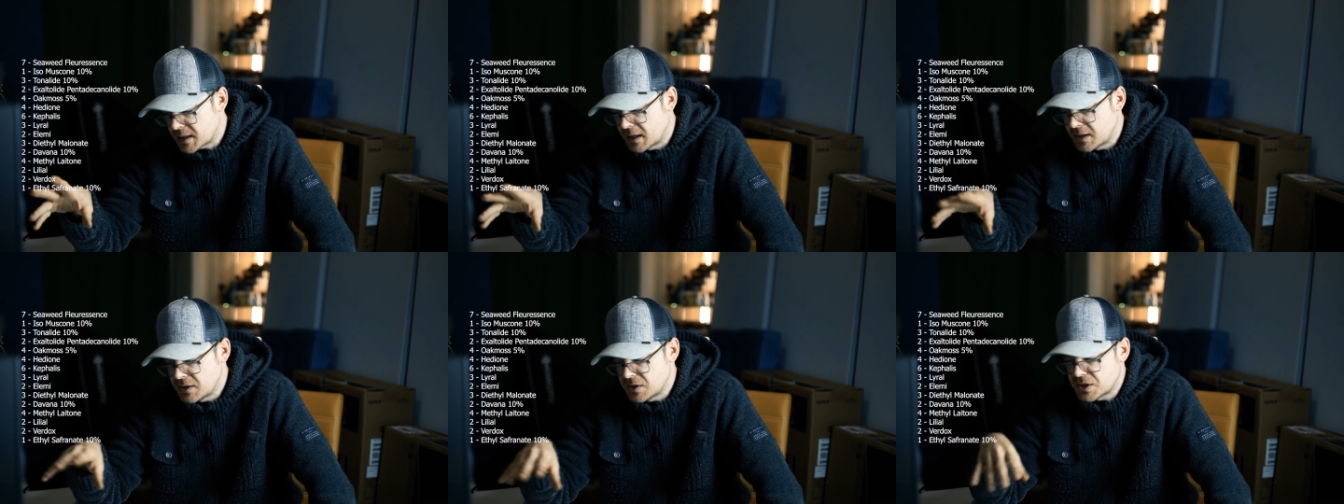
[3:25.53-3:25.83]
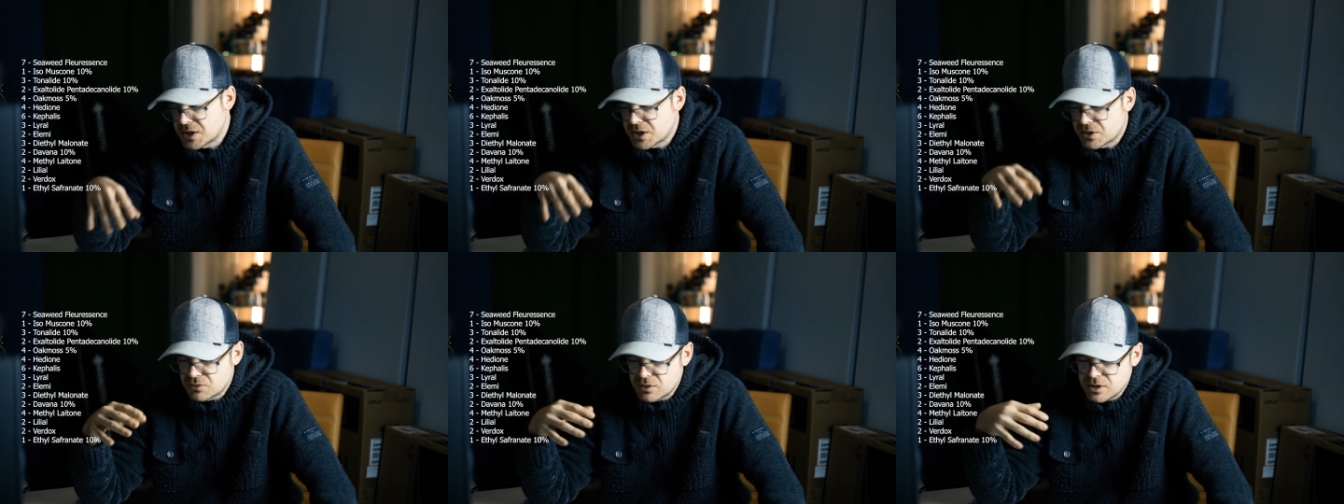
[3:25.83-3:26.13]
I
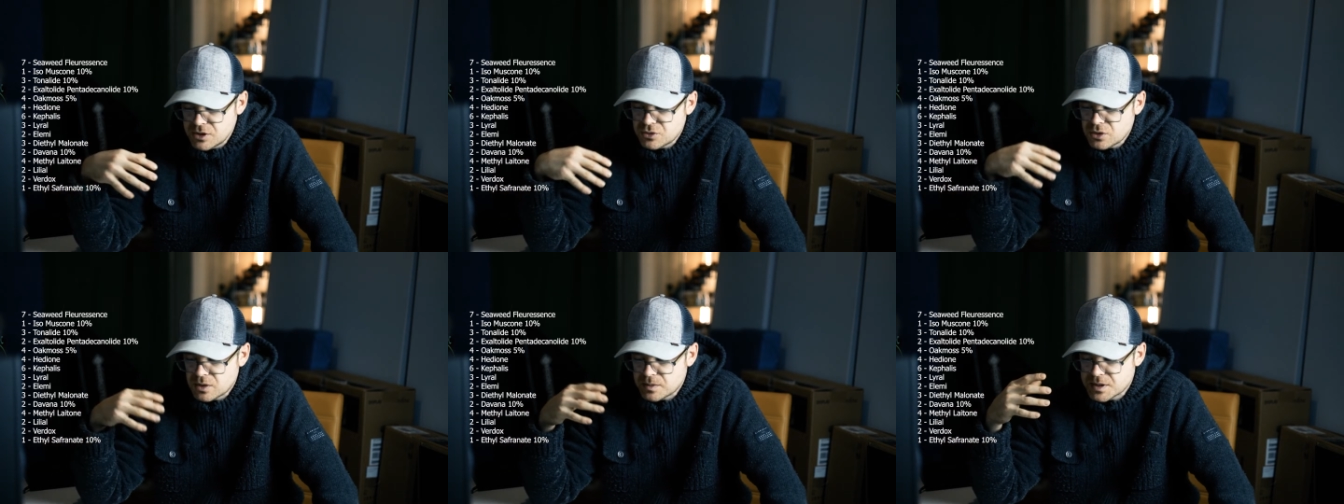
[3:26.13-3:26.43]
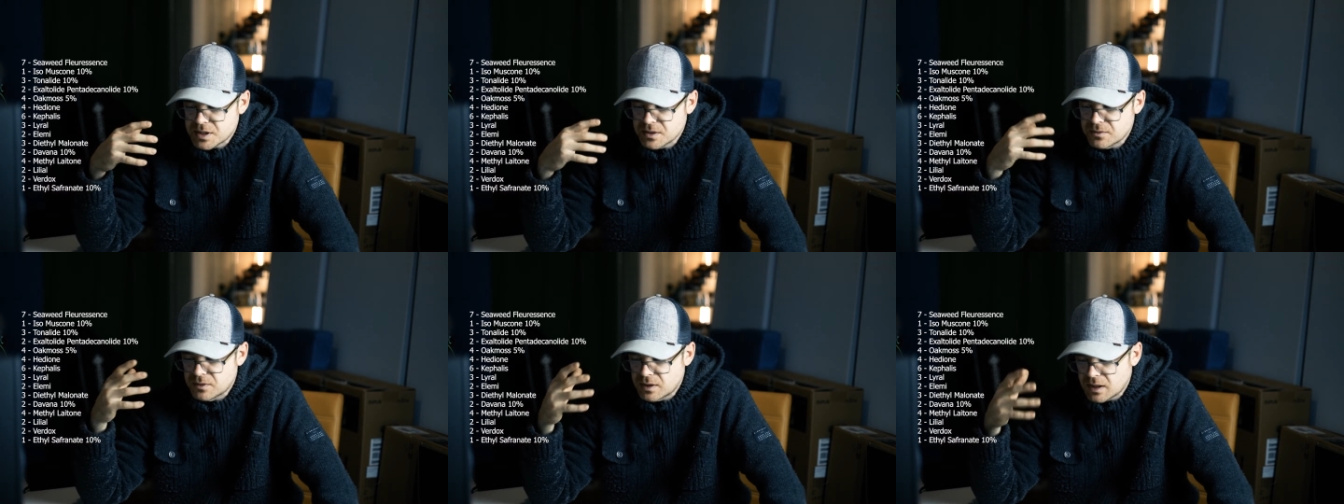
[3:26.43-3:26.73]
used 3
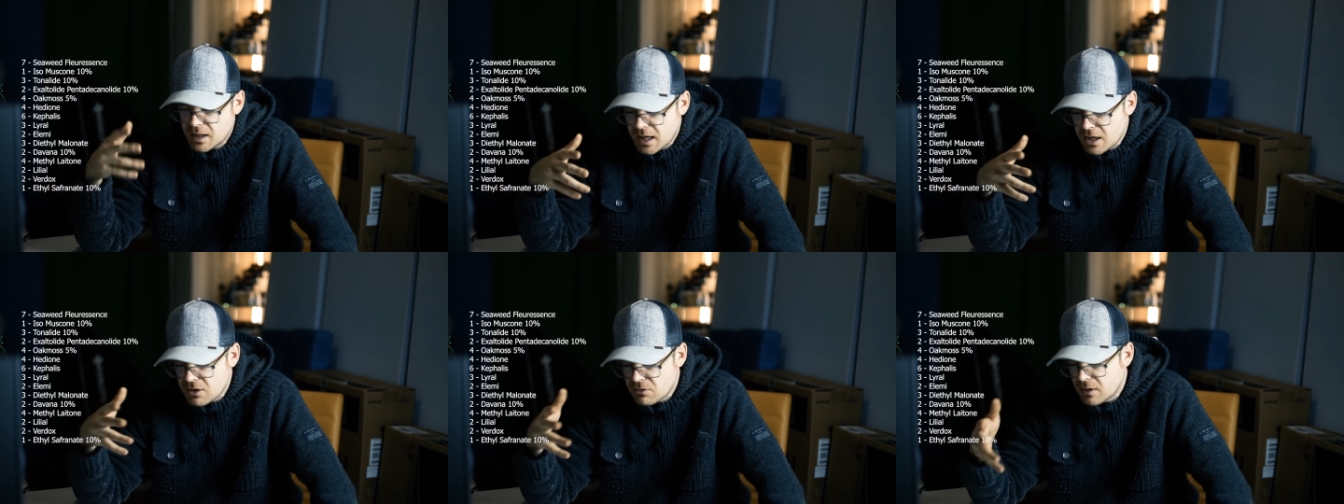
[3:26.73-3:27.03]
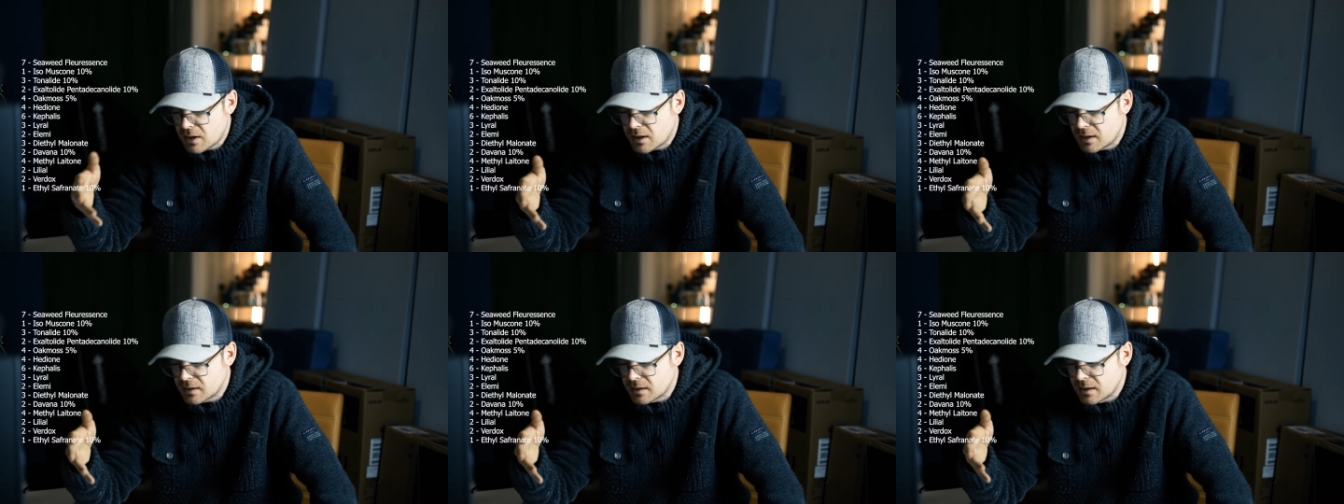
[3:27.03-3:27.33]
drops of
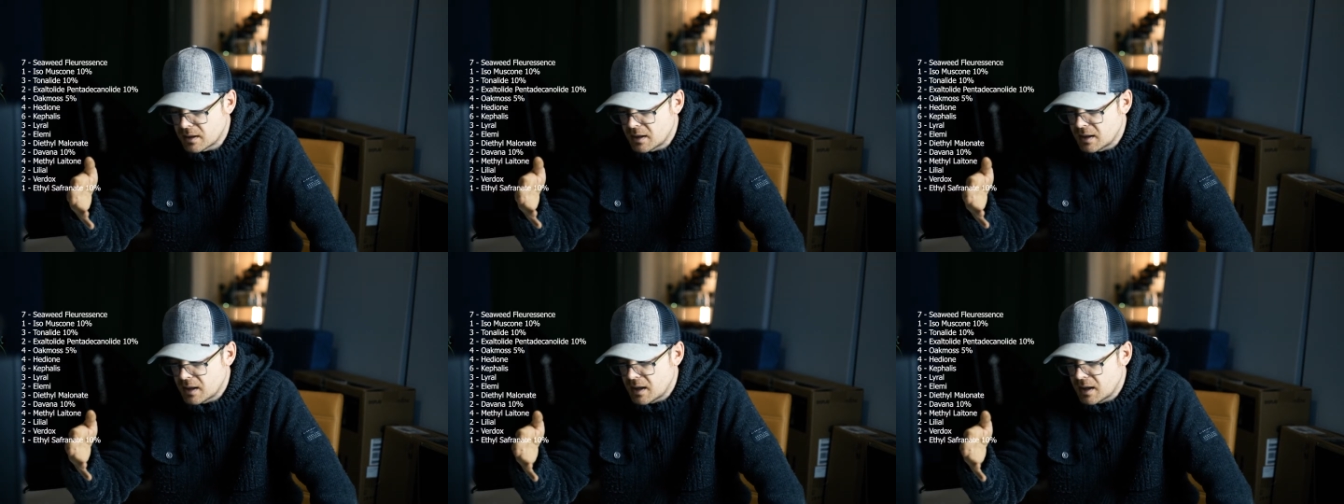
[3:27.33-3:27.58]
Lyral,